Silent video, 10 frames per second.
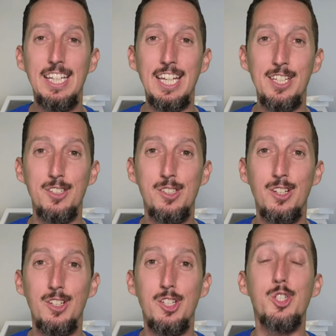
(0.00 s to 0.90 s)
is
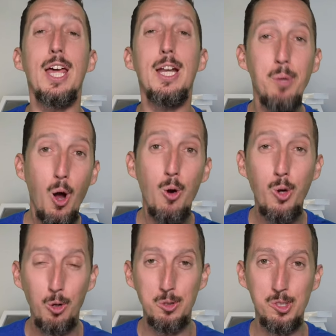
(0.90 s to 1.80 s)
to try to
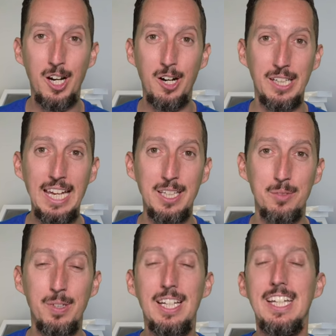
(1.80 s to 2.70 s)
poke holes in our
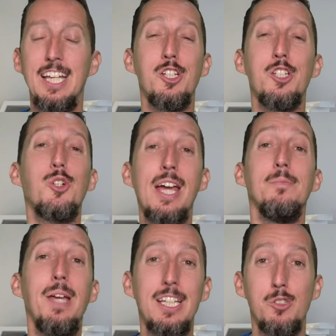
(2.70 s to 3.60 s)
game and to try to
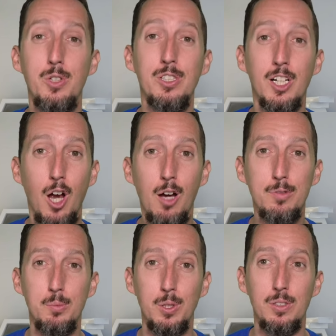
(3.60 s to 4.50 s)
make us feel
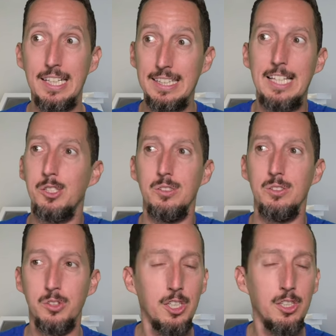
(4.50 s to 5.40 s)
uncomfortable. Like that's
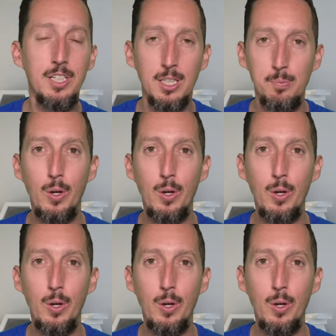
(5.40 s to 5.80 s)
literally the